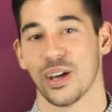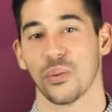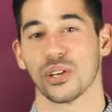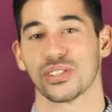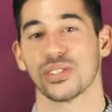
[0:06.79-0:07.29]

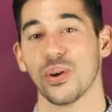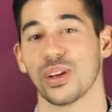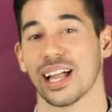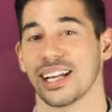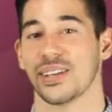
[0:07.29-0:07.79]
We're so
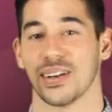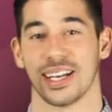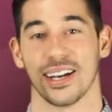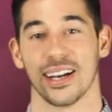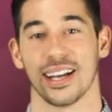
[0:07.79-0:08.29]
glad you're
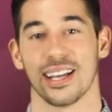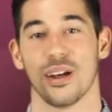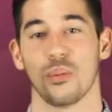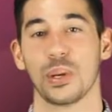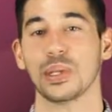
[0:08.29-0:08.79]
here.
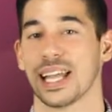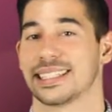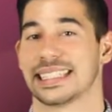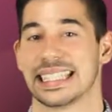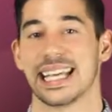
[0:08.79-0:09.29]
We would
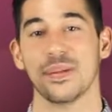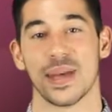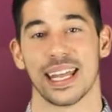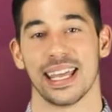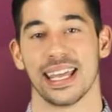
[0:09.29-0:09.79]
like to take a
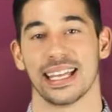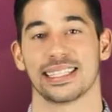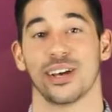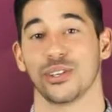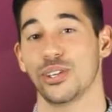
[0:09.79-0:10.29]
minute and
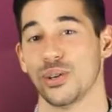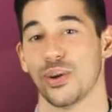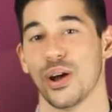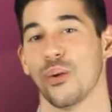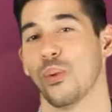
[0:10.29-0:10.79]
tell you
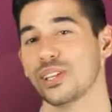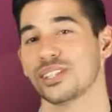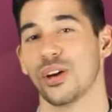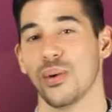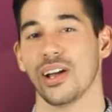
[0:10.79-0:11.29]

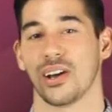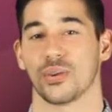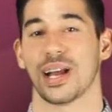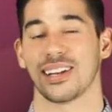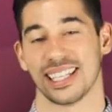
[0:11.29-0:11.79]
what's going on
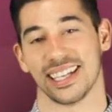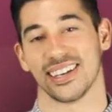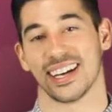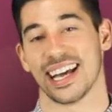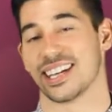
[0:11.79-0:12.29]
around
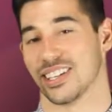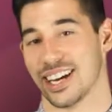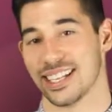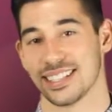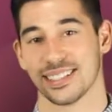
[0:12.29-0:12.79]
here at
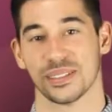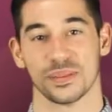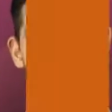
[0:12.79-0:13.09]
Grace.